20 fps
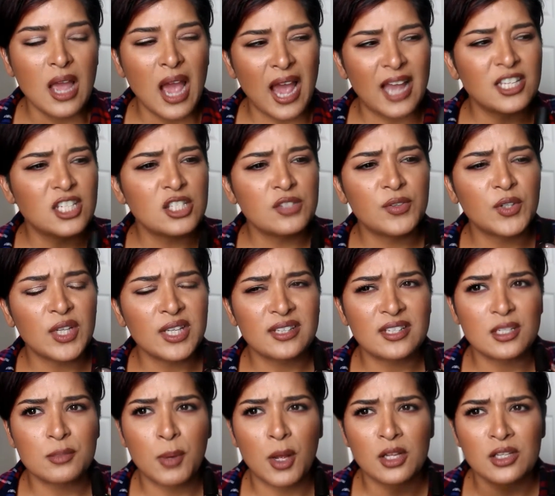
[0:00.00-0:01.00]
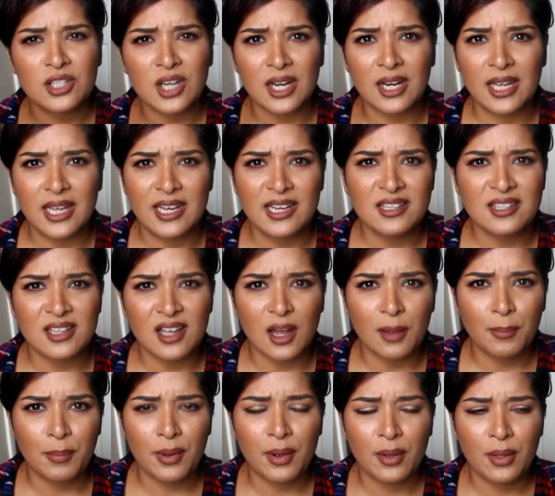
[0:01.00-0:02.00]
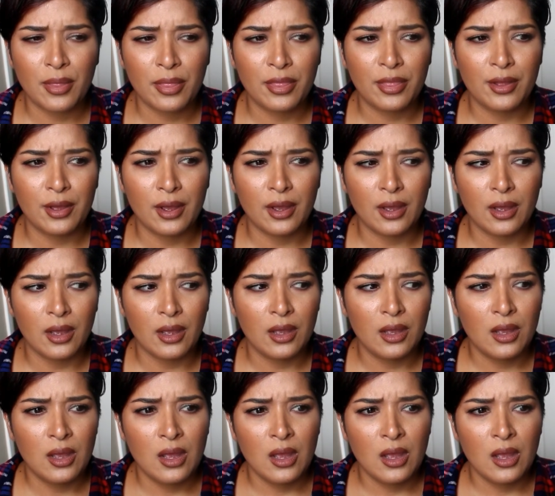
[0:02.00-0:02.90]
I just feel like this polish kind of eats up the